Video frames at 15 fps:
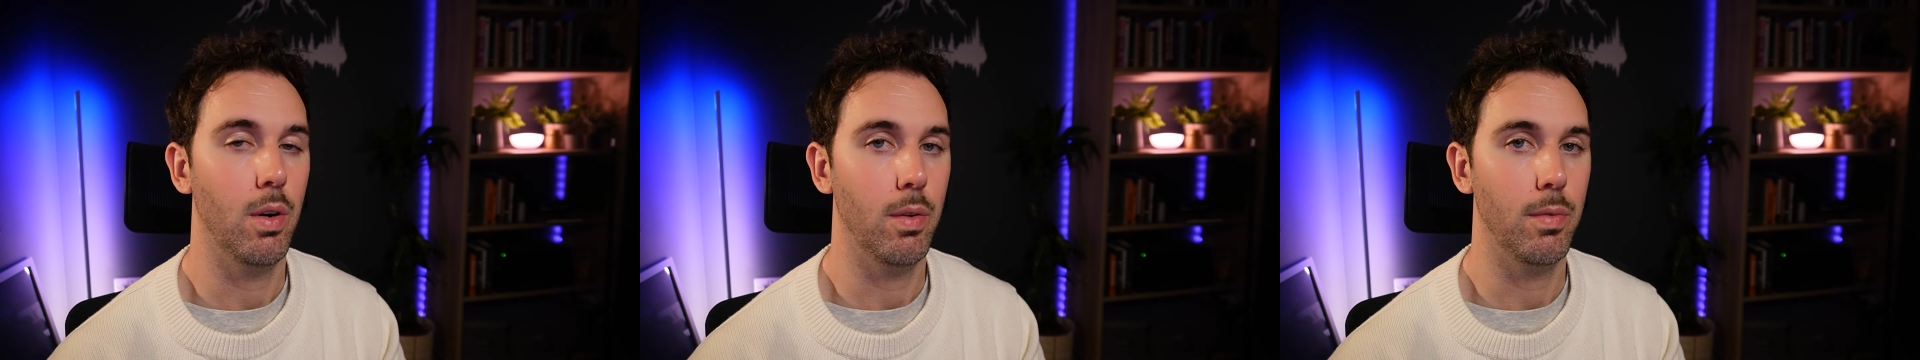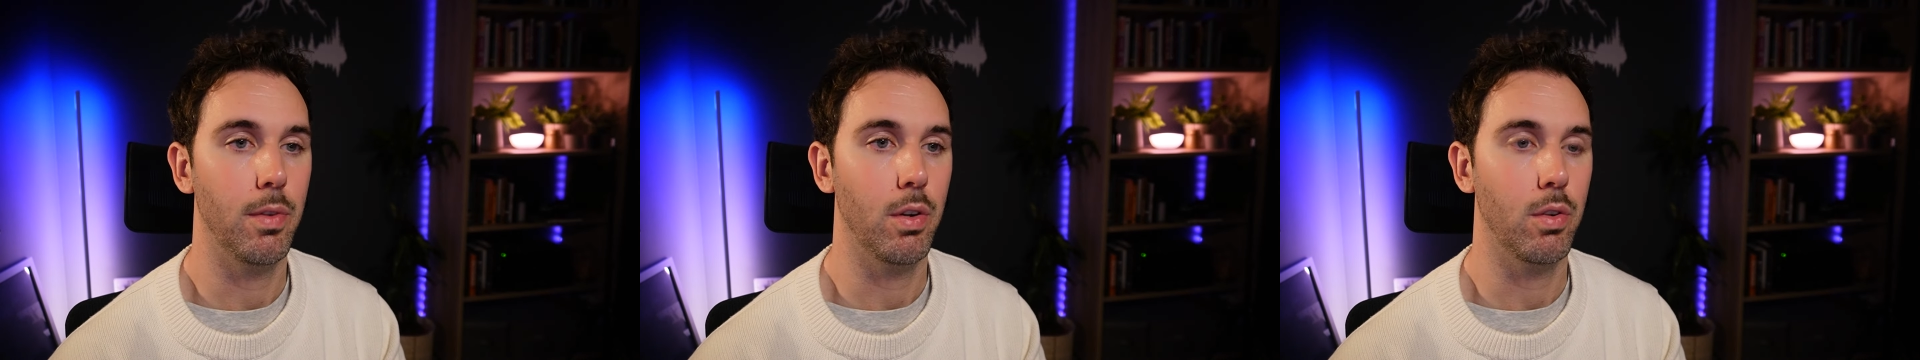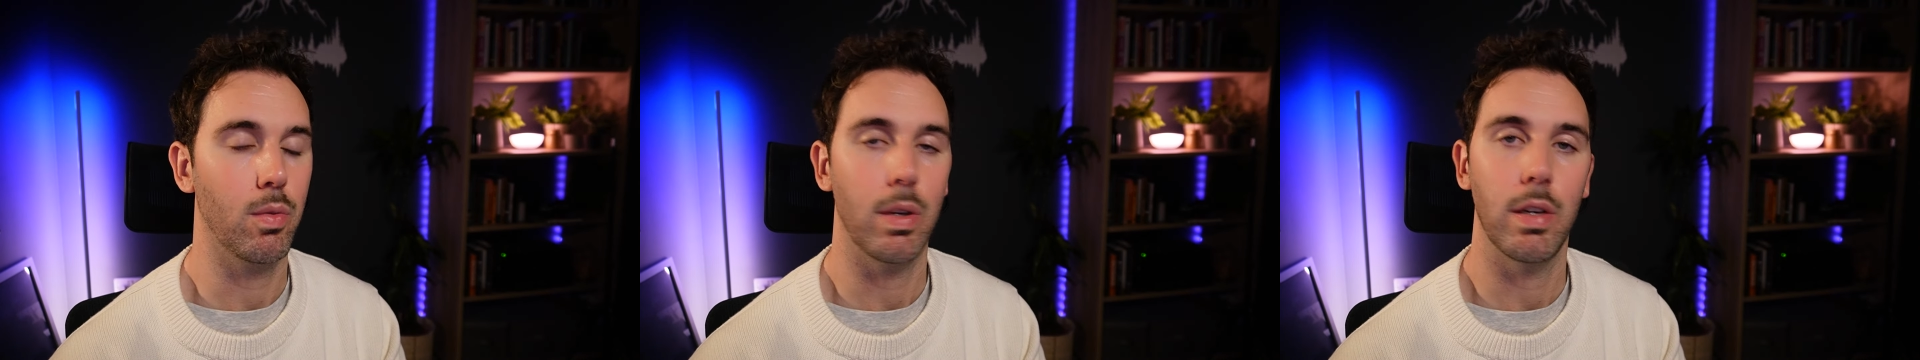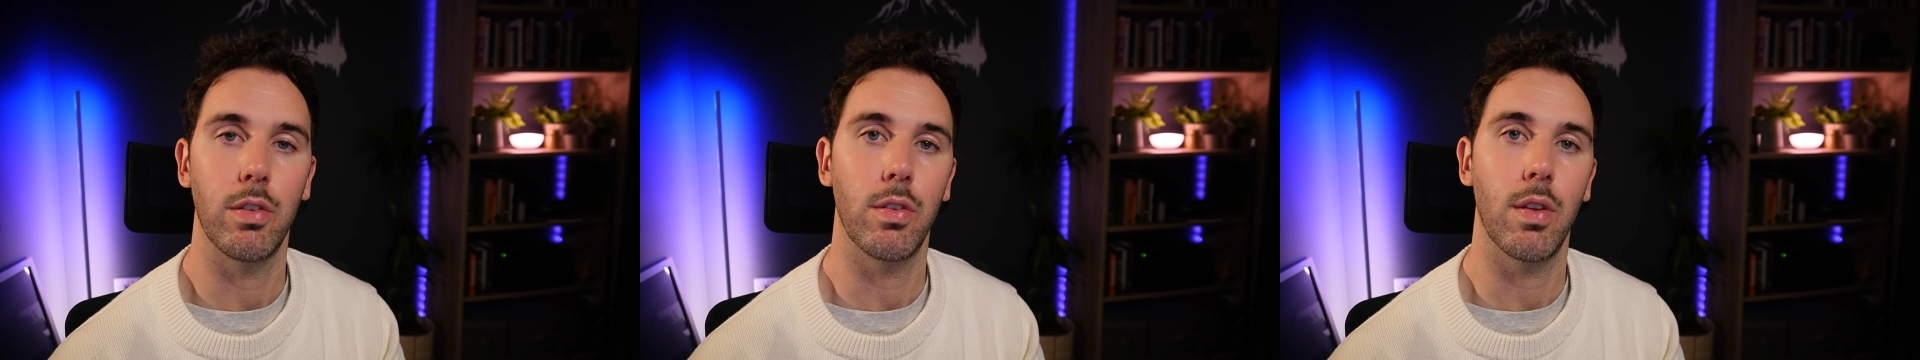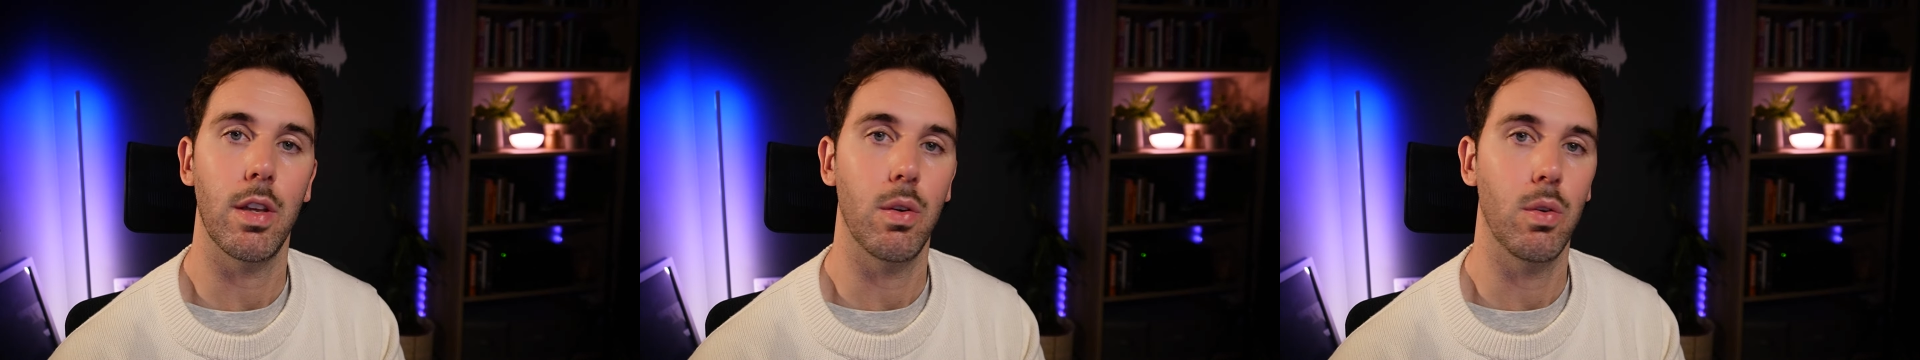of those
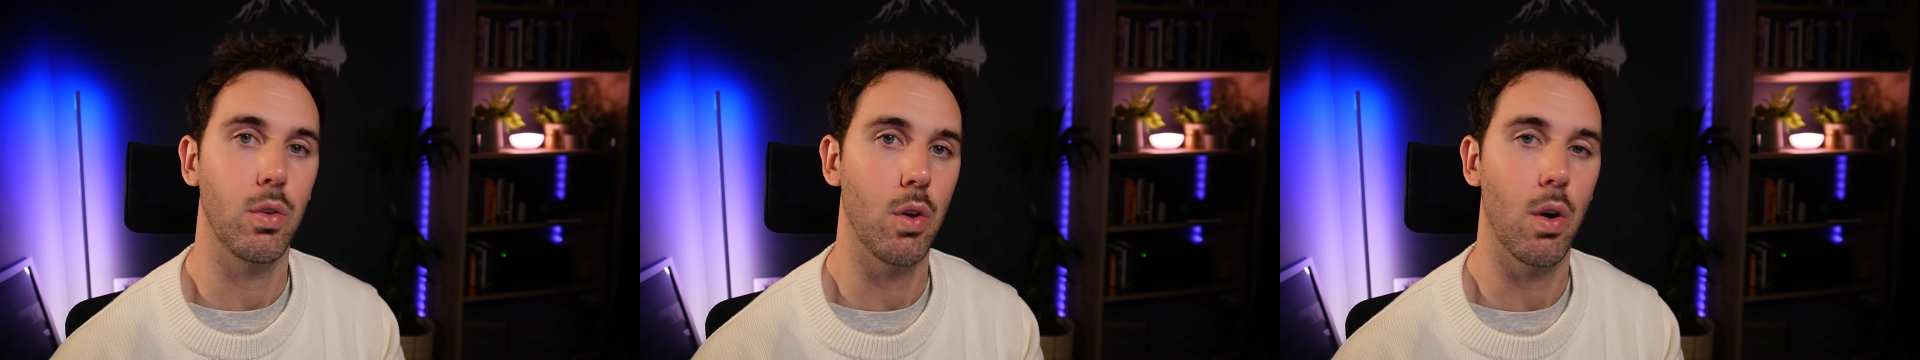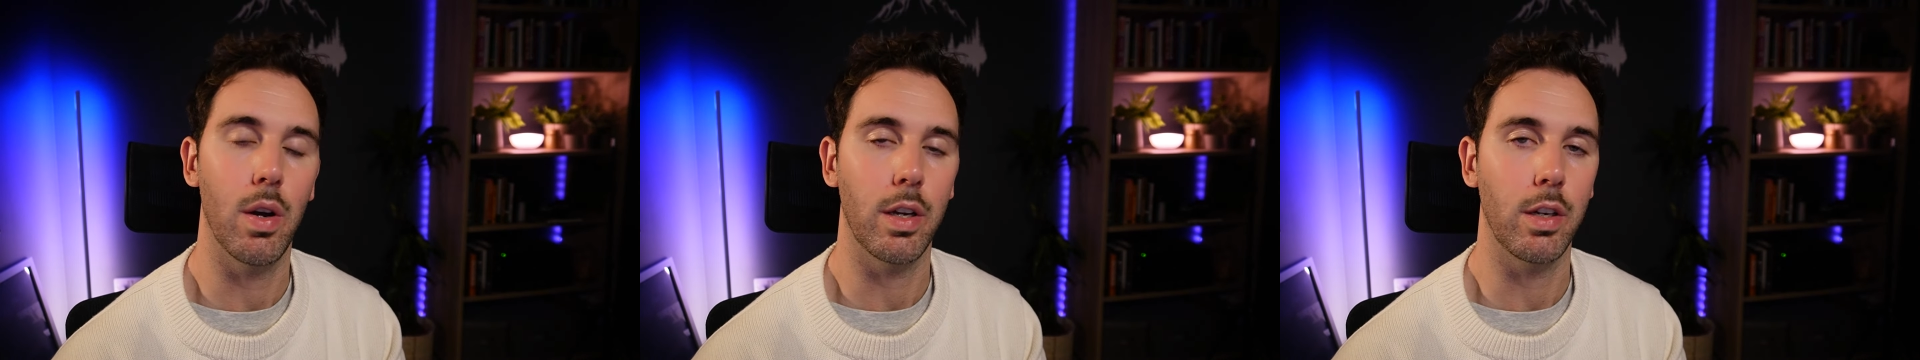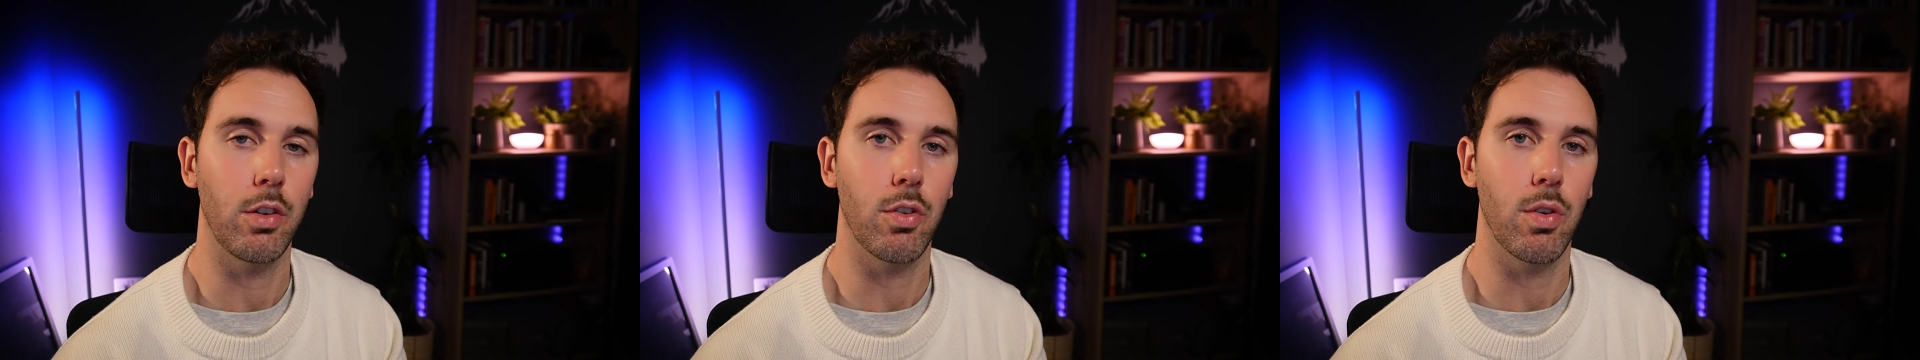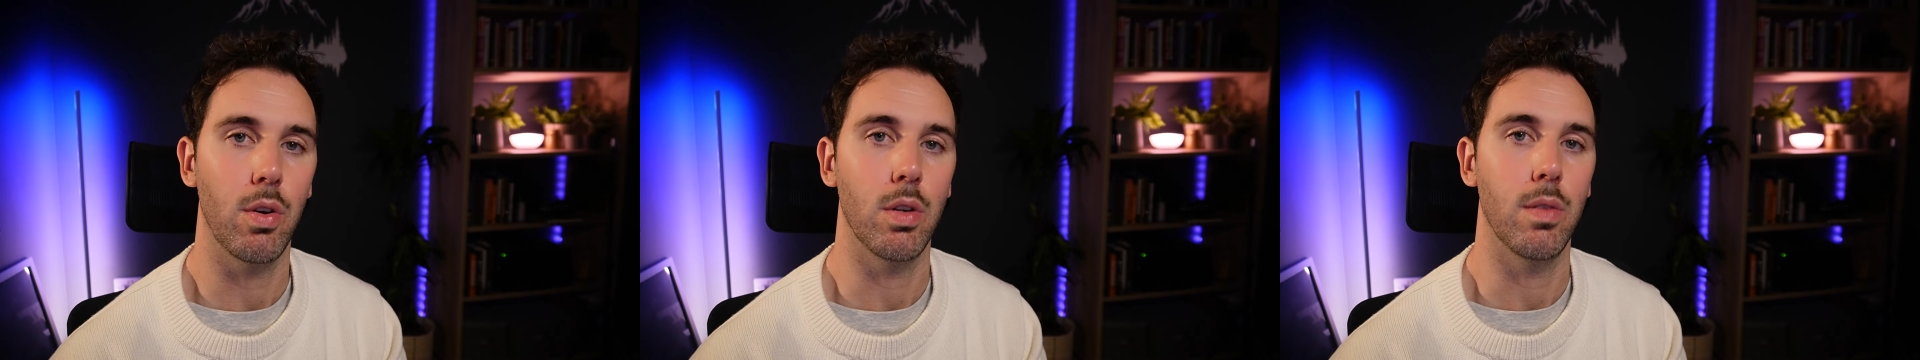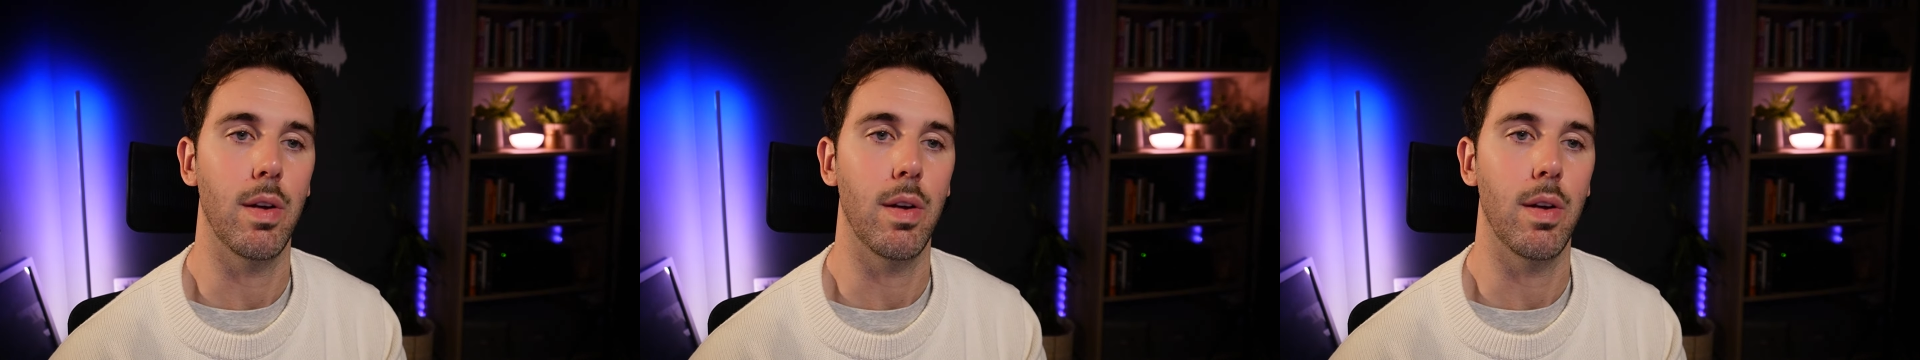reasons that you're not in control of